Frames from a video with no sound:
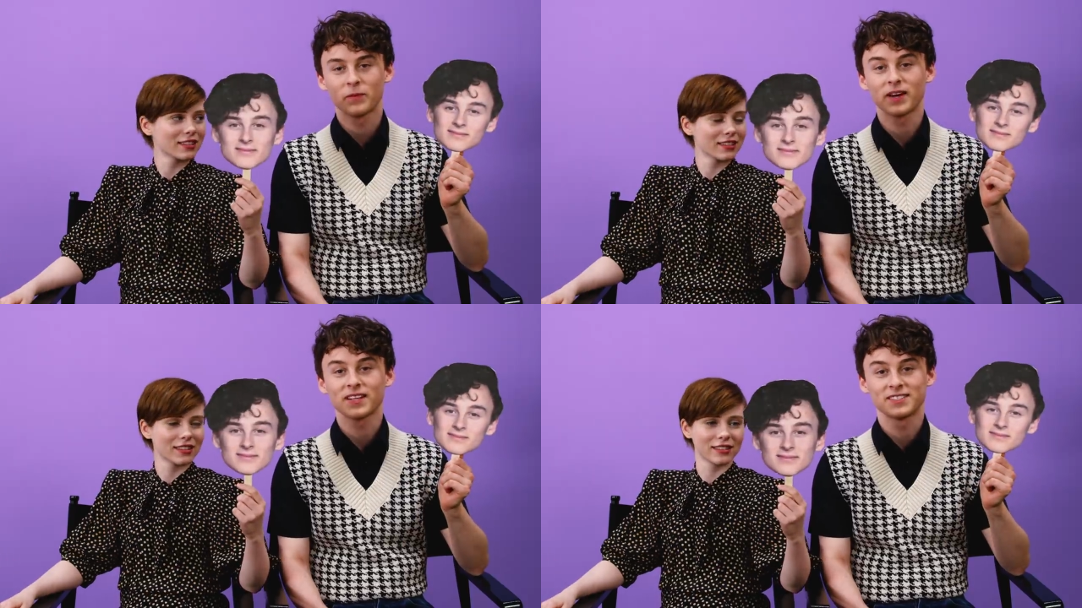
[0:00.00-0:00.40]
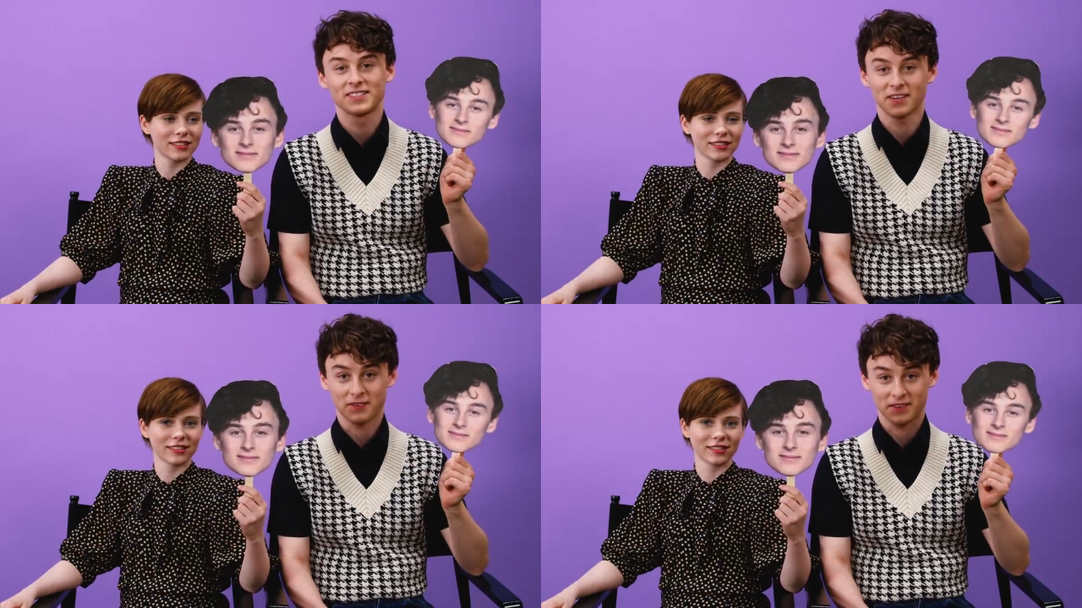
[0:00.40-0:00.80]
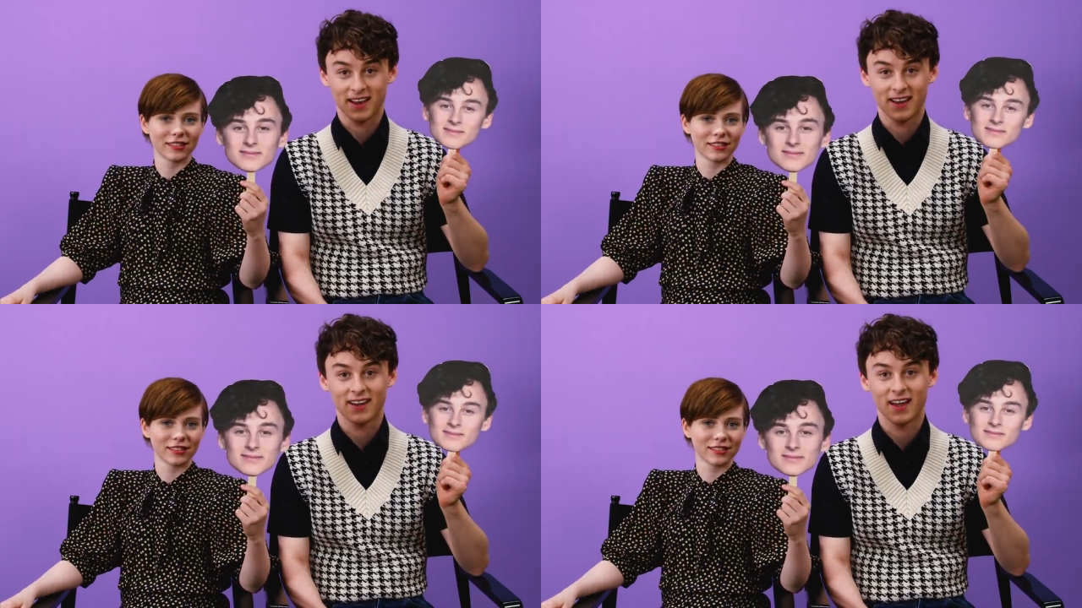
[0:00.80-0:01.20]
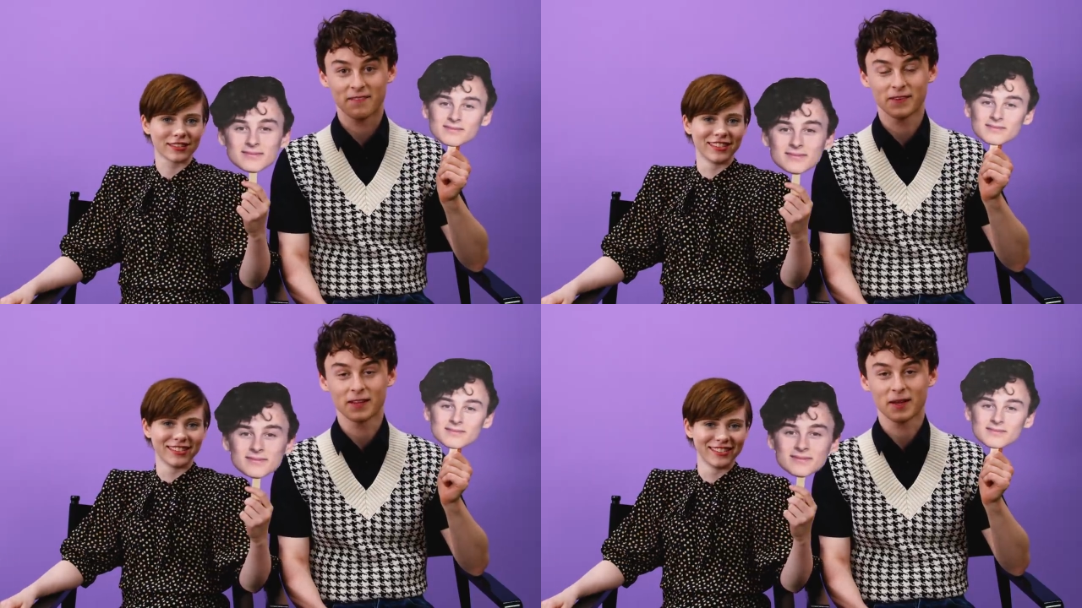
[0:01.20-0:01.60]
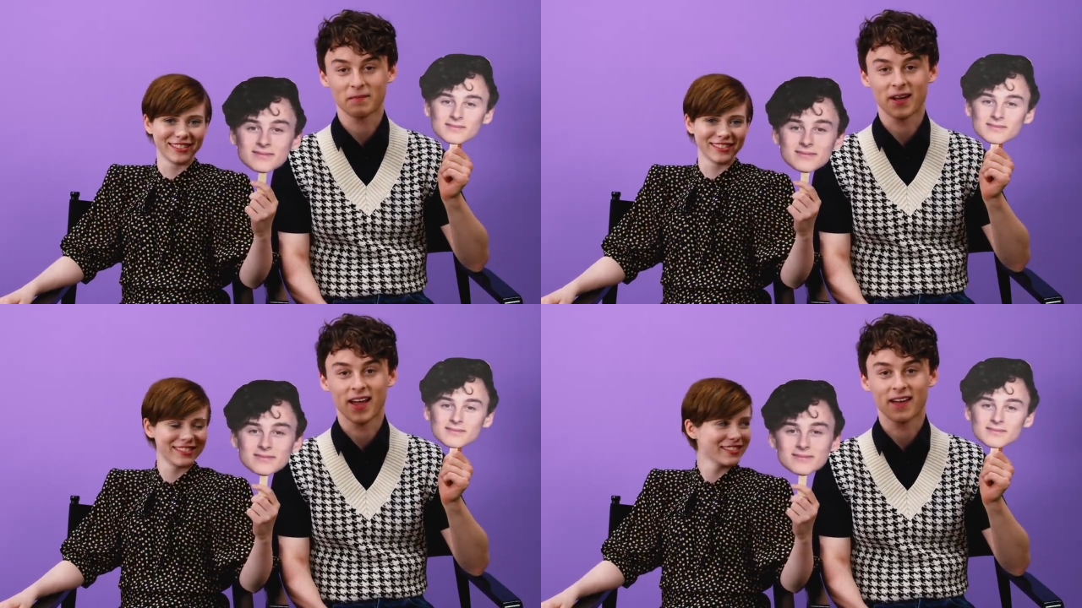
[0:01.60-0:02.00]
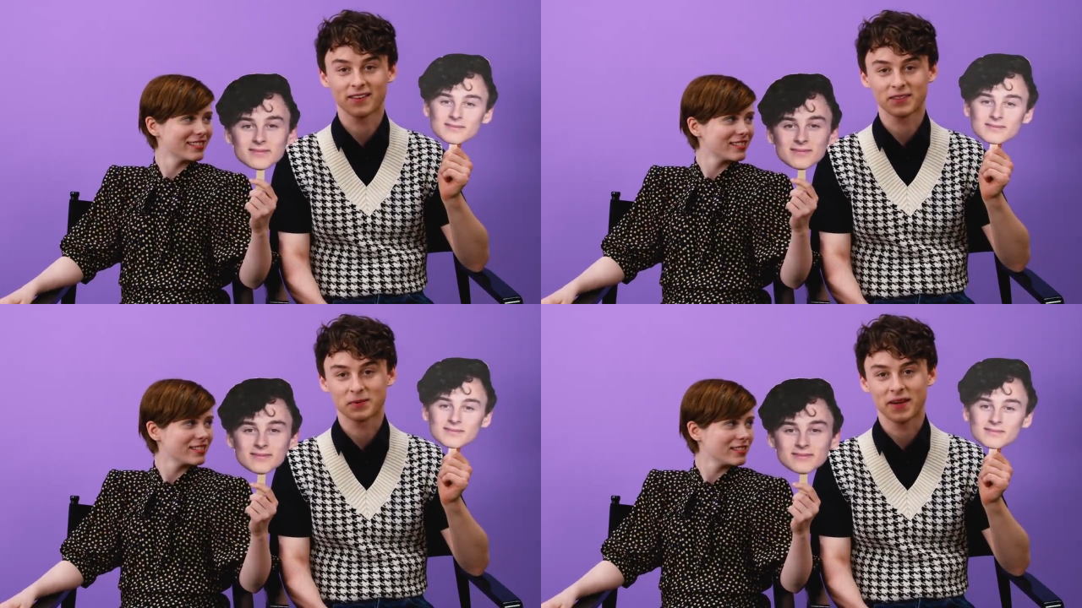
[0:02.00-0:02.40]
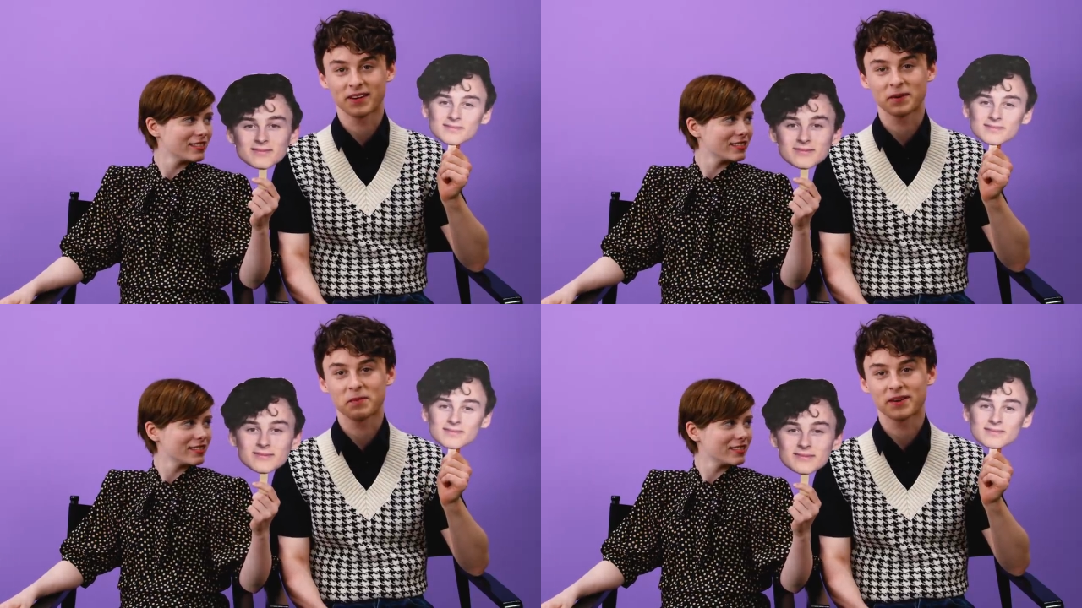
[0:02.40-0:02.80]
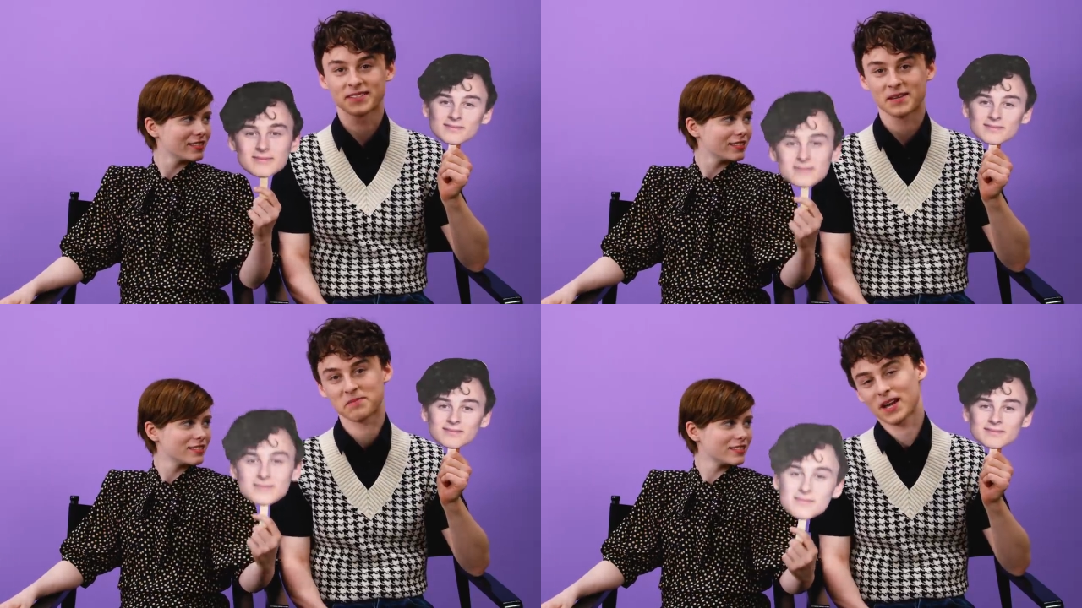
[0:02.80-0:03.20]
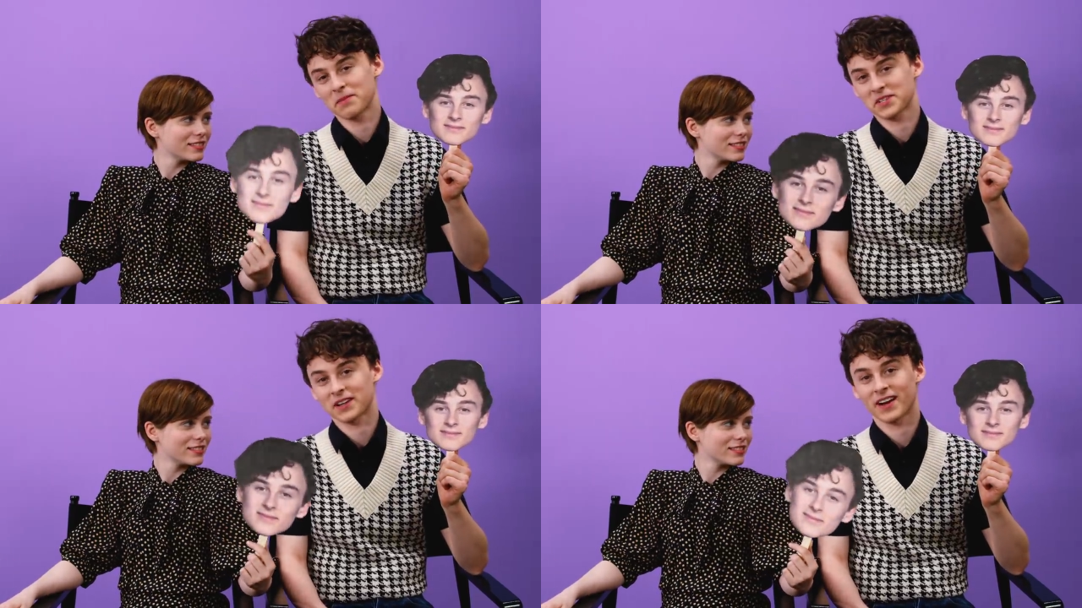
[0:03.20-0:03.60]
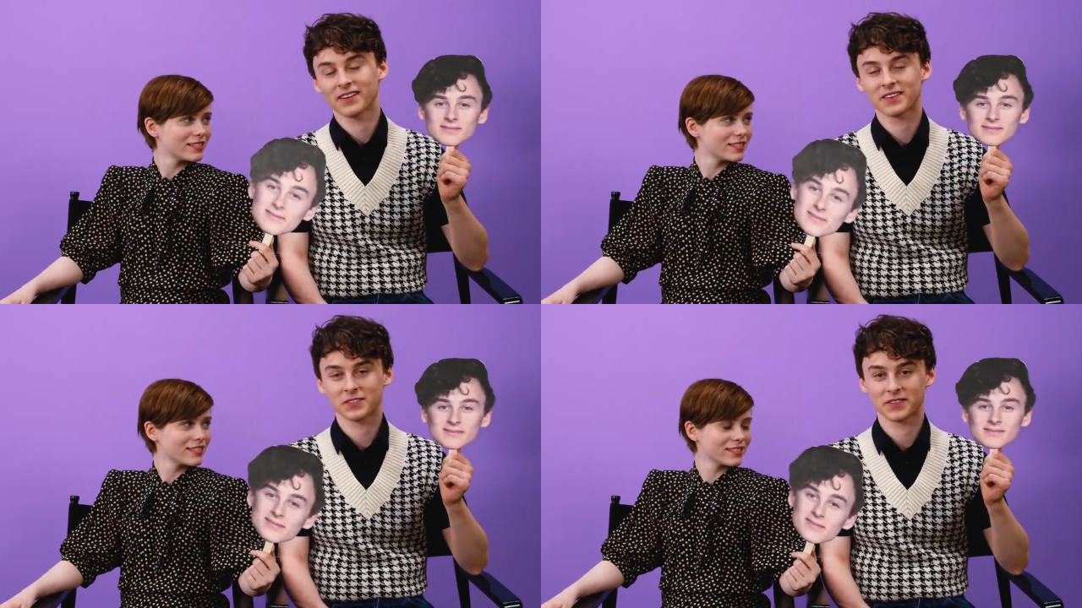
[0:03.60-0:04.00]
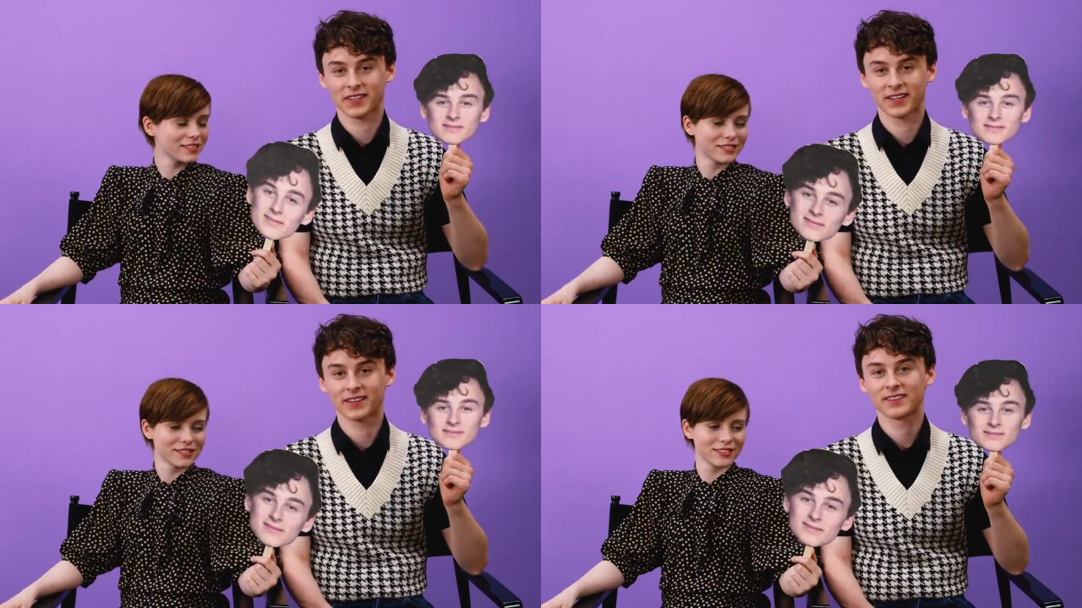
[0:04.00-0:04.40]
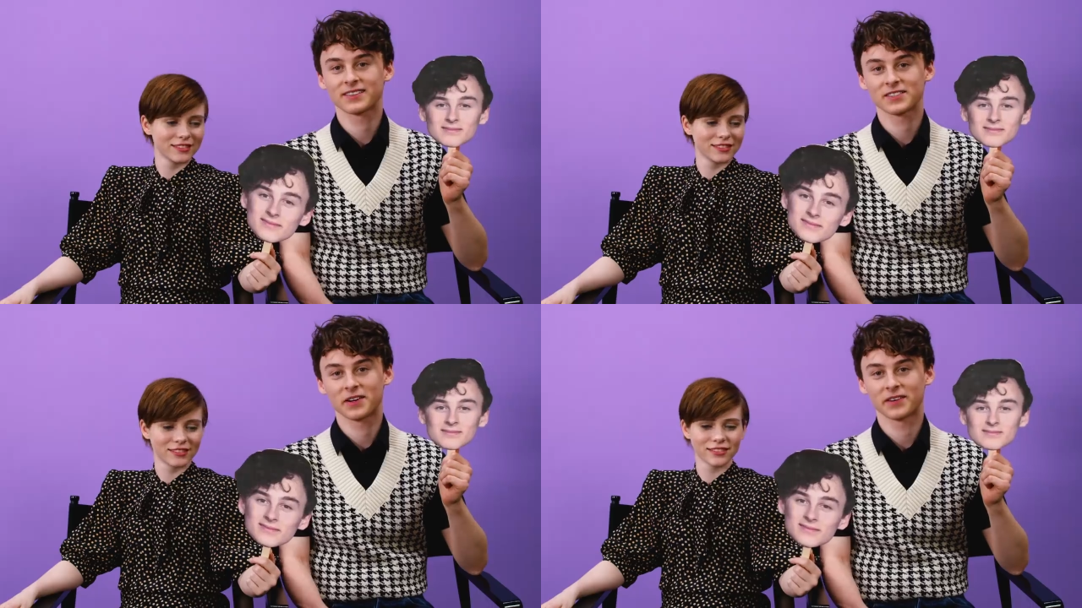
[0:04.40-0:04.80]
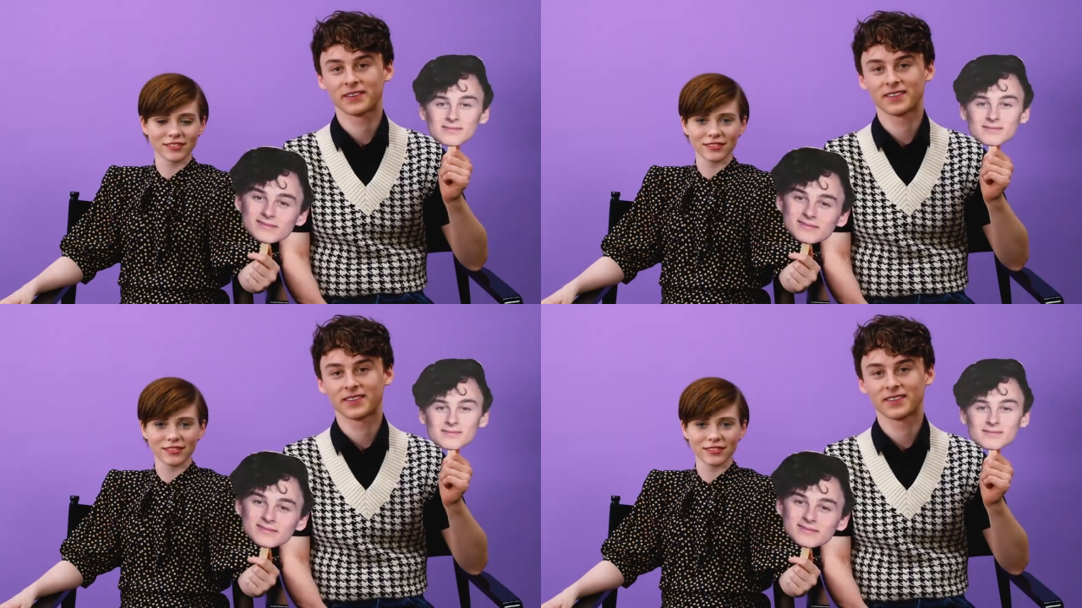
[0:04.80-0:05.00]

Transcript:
Speaker 1: When it's done right, I feel like my hair is better, but sometimes her hair looks really good. So,